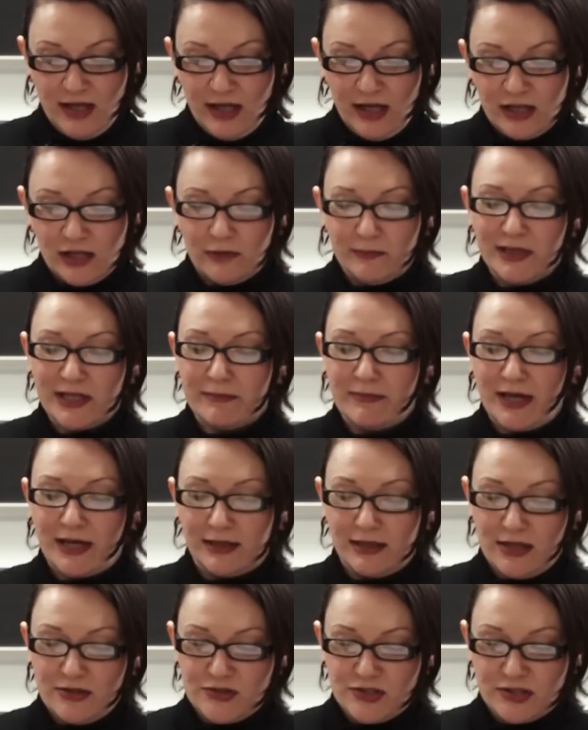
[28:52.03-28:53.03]
in our
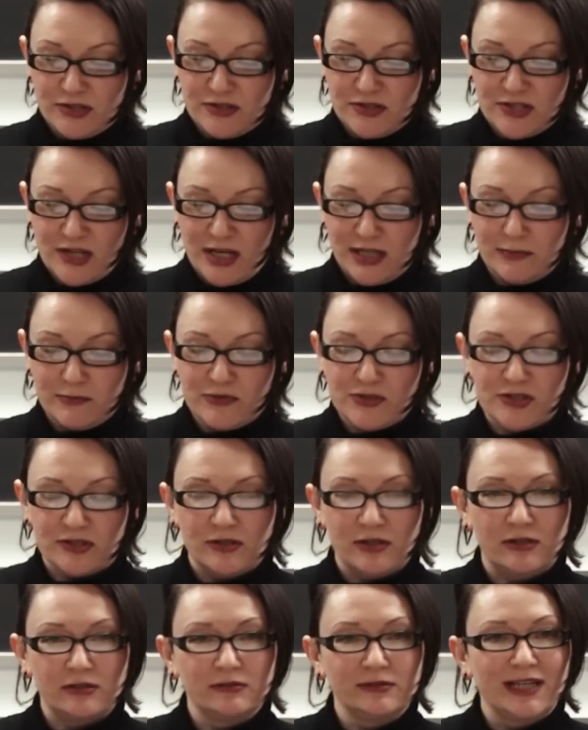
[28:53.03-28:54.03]
Mi'kmaq legends, animals are
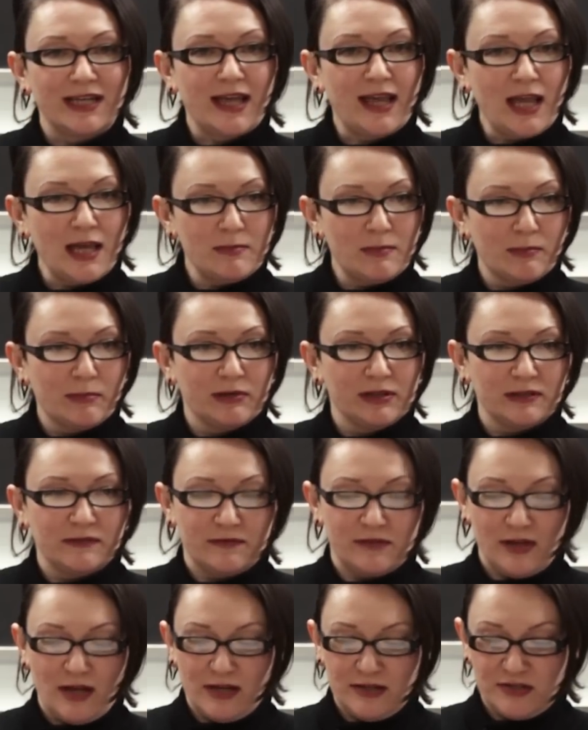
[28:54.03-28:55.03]
not only capable of
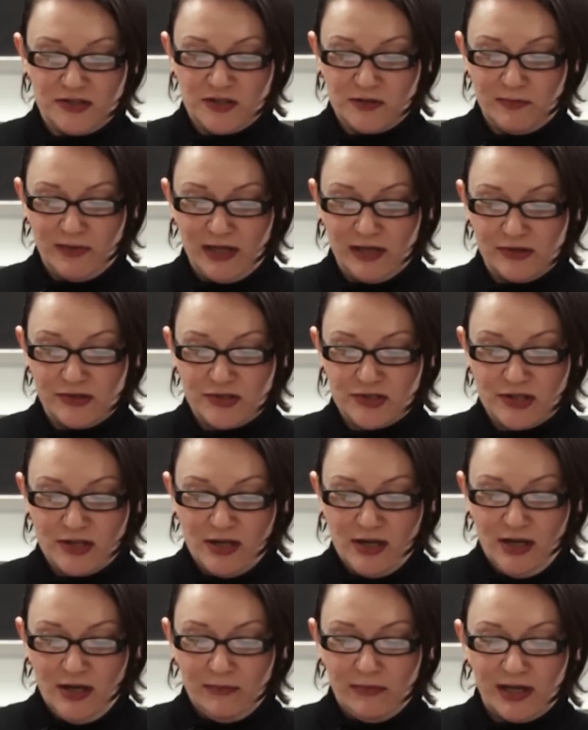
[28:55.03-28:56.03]
thought and speech,
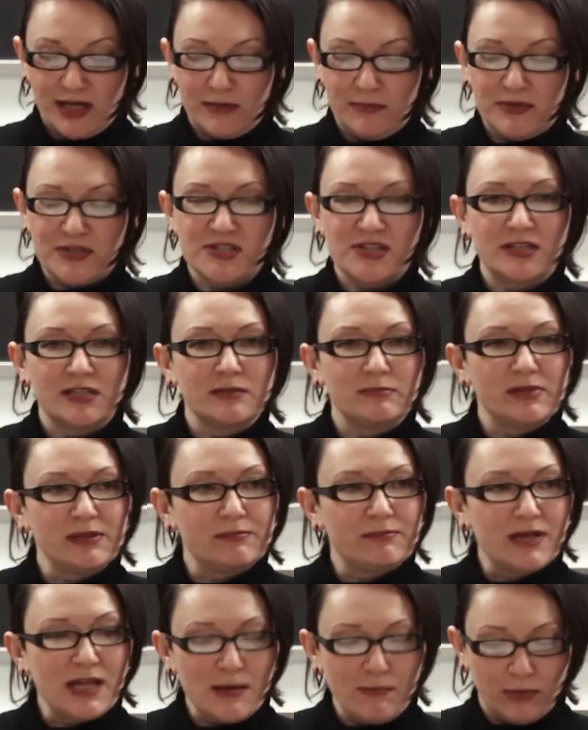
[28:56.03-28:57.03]
but can be said to be
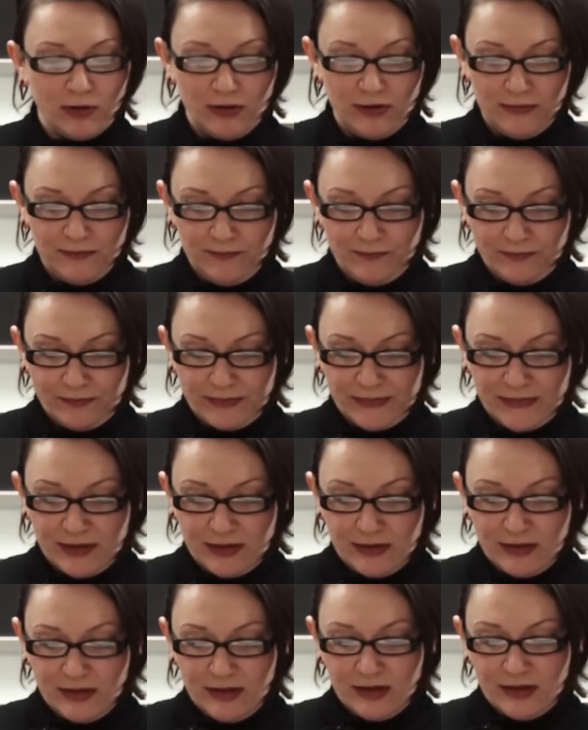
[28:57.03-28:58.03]
people.
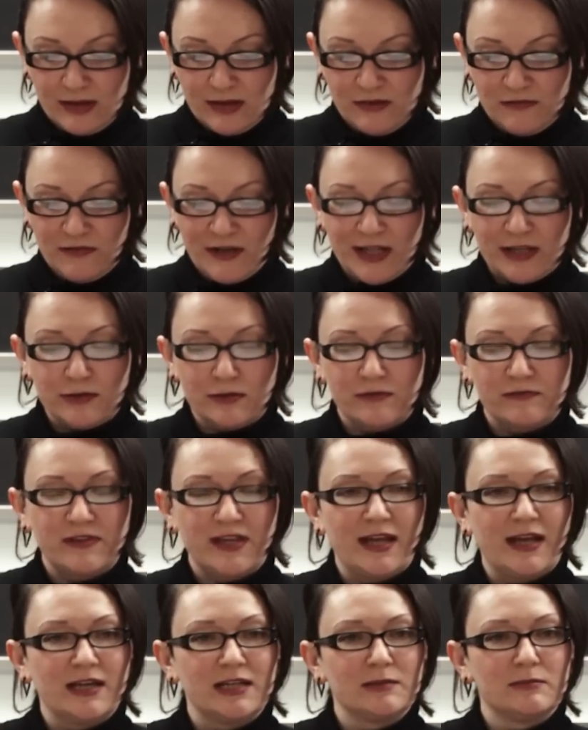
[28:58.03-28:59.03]
The value of
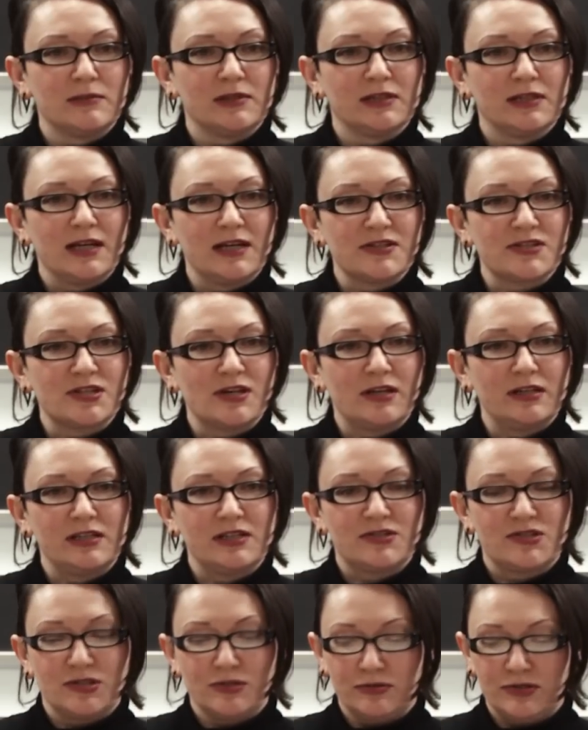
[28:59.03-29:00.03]
the animal lies not in
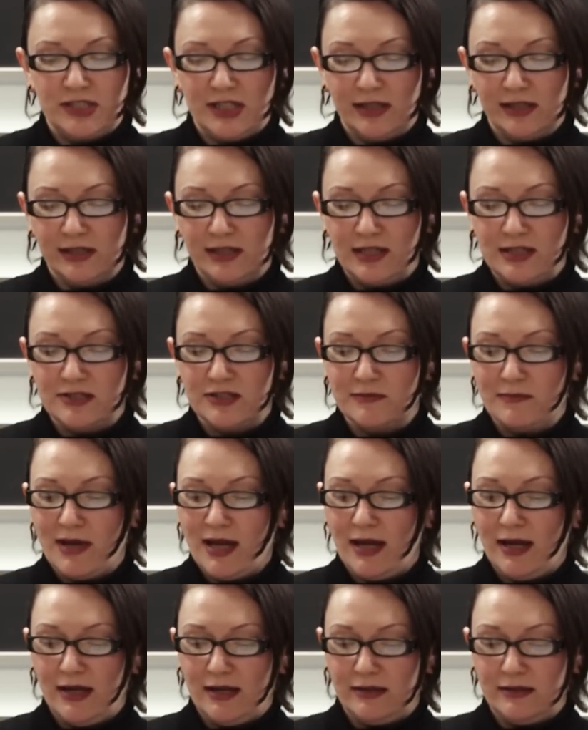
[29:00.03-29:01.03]
its utility to
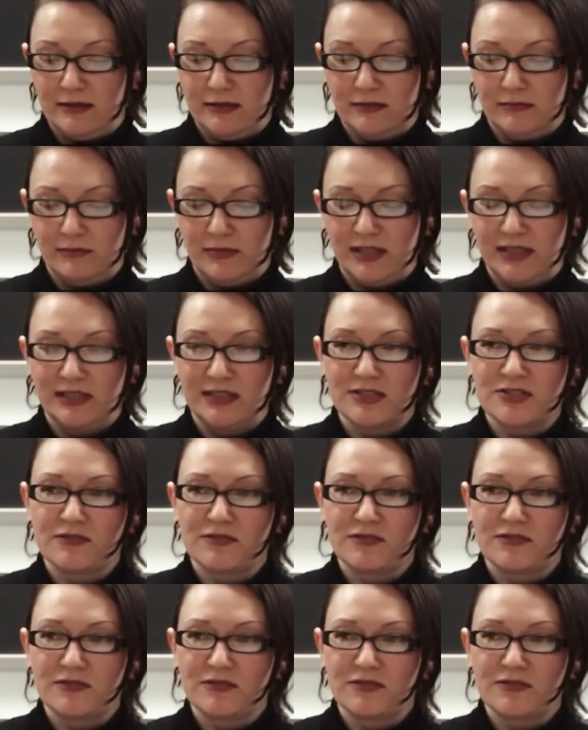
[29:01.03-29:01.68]
man, but in